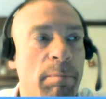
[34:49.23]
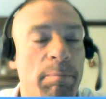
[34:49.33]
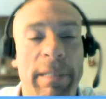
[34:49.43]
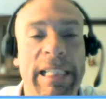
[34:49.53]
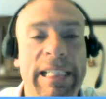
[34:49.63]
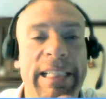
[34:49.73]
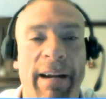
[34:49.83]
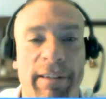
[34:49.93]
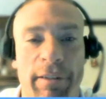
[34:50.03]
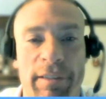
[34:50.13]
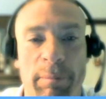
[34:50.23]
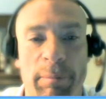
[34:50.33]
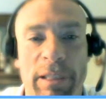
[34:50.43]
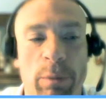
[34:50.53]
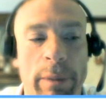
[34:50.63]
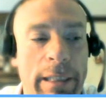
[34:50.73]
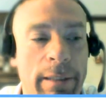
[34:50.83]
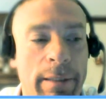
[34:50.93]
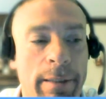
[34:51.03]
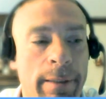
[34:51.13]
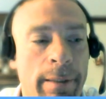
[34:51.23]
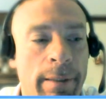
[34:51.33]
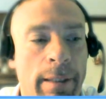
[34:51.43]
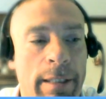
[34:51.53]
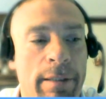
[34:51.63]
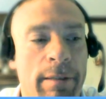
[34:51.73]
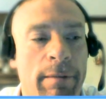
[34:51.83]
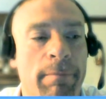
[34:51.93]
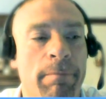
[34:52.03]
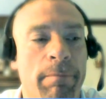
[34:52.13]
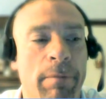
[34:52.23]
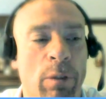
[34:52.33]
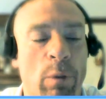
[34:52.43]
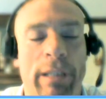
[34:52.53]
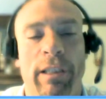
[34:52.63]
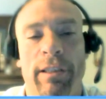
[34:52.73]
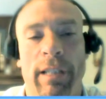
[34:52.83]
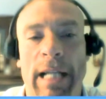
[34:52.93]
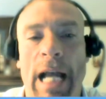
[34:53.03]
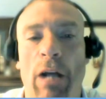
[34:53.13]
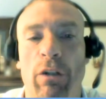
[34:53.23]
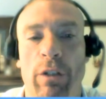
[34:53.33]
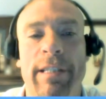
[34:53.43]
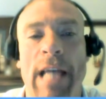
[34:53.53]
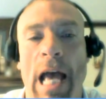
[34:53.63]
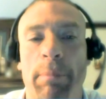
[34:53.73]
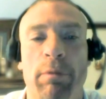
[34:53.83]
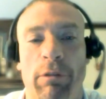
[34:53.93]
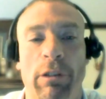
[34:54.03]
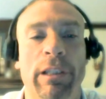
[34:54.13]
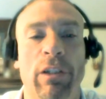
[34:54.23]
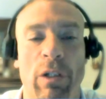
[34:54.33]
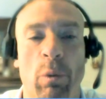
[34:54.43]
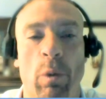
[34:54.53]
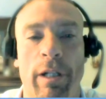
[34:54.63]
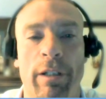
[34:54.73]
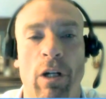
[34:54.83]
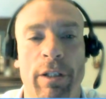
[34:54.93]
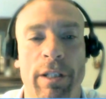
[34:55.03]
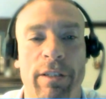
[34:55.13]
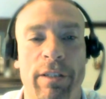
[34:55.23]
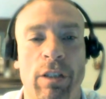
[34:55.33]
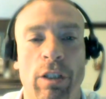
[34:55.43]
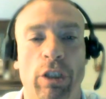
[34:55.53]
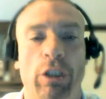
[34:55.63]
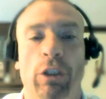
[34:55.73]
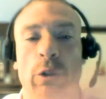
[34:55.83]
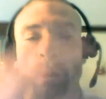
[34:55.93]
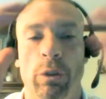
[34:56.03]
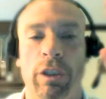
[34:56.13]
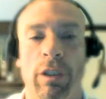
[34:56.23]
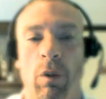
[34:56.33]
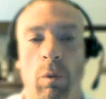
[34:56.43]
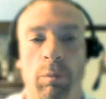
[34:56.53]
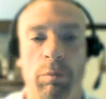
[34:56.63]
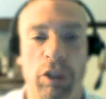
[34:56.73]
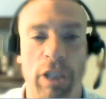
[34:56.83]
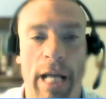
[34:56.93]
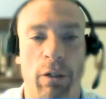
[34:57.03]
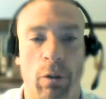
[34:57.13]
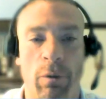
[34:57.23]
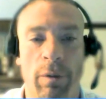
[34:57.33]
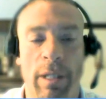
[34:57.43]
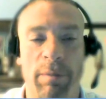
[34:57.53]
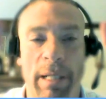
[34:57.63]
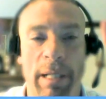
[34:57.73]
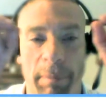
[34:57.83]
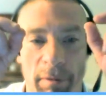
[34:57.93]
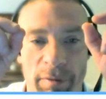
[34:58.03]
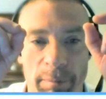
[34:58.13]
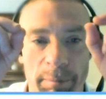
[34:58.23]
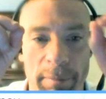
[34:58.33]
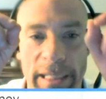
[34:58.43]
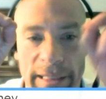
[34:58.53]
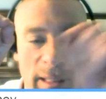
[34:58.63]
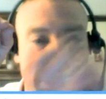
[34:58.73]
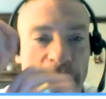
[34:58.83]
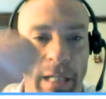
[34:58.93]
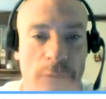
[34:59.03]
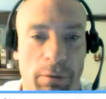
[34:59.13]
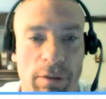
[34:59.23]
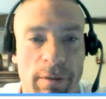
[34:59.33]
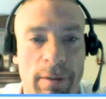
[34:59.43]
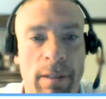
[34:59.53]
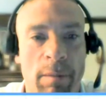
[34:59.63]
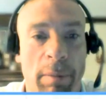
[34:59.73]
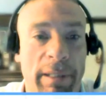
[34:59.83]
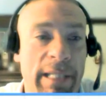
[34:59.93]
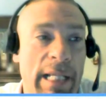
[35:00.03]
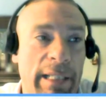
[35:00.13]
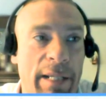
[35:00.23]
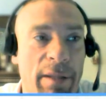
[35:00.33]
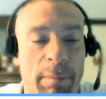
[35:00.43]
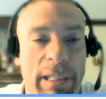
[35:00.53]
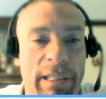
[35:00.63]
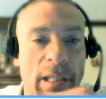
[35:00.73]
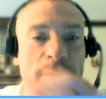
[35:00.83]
many carriers in between, it's the question is, like, how do the taps really going to work on this huge channel that's made up of many subchannels? But then again, the many